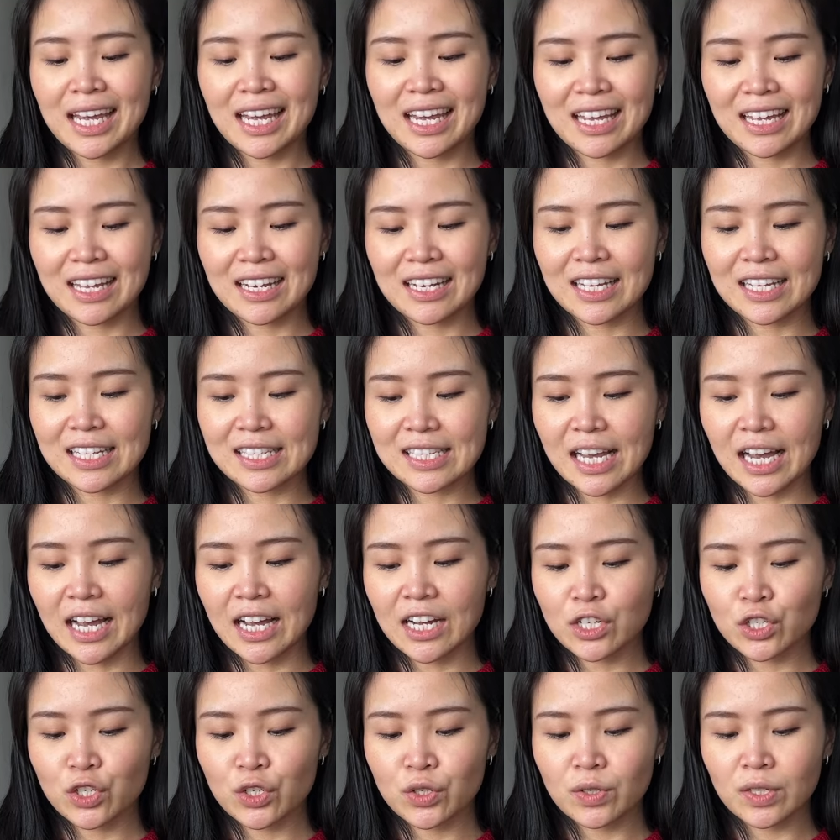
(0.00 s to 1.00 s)
and it's
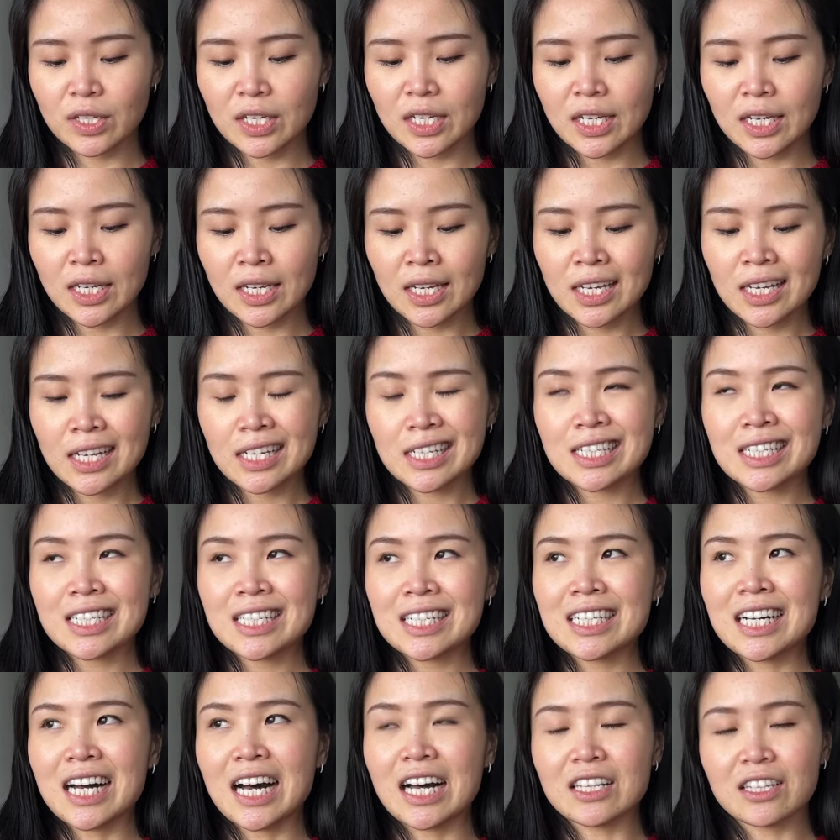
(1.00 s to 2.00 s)
actually
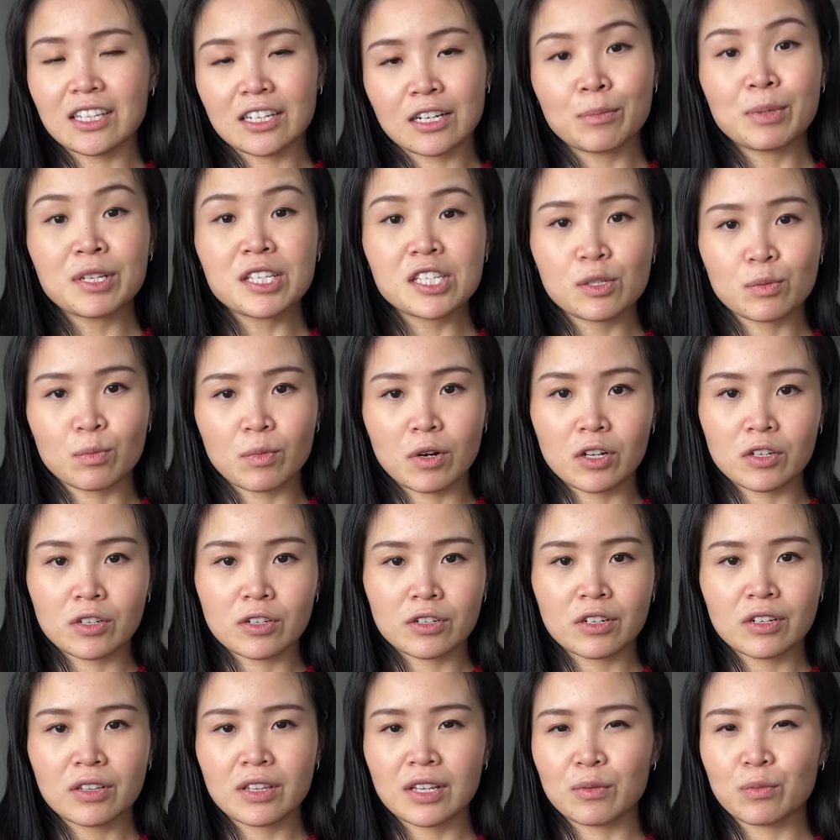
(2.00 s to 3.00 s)
a little bit
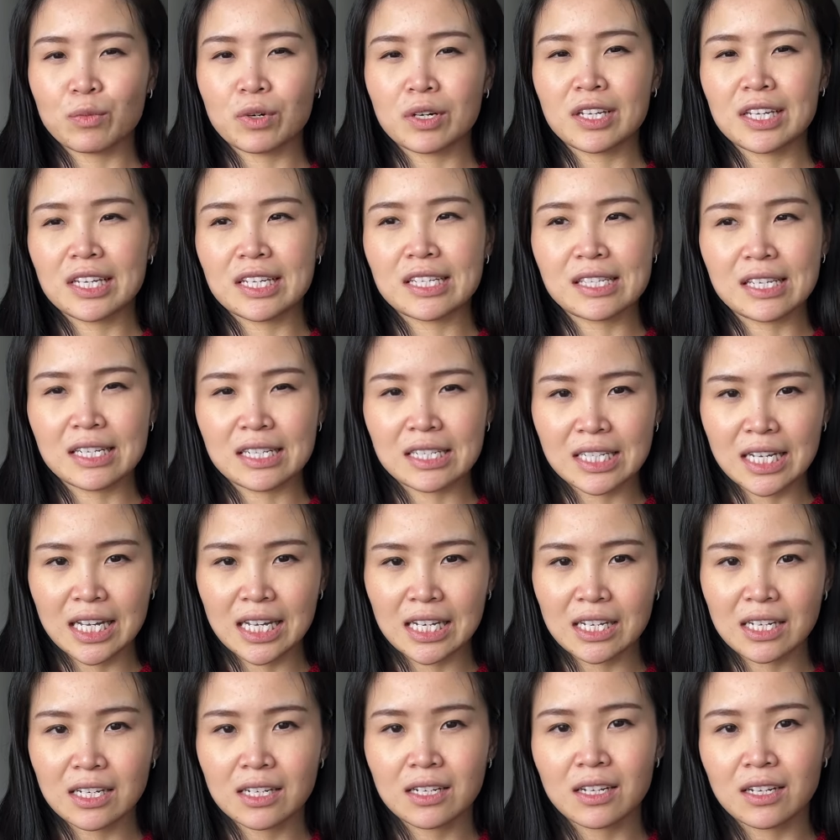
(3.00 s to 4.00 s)
smaller than what is
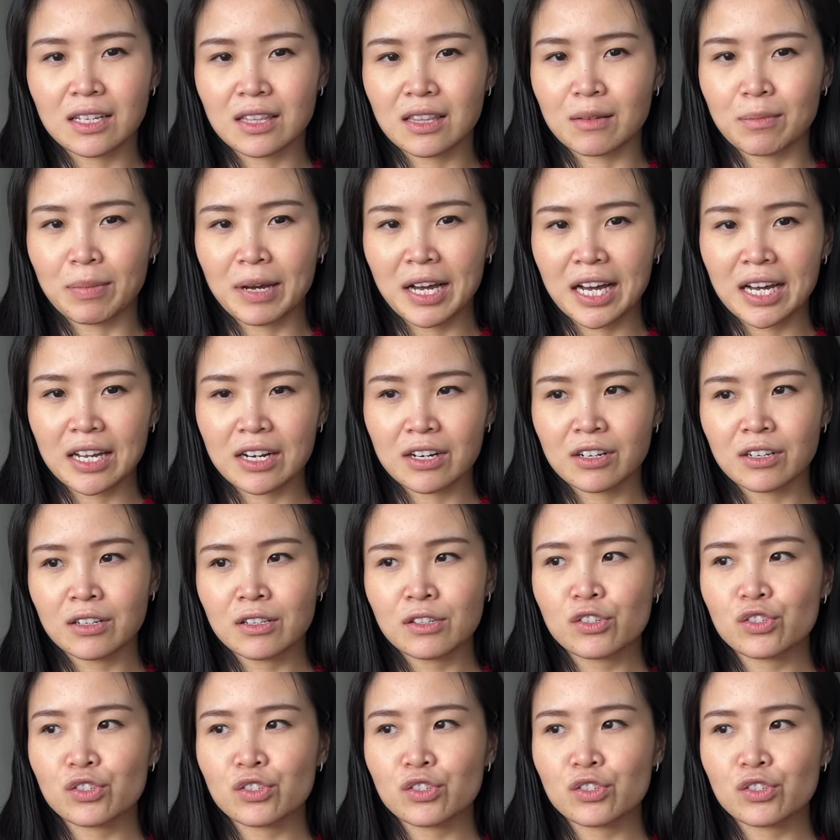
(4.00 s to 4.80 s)
intended in the pattern.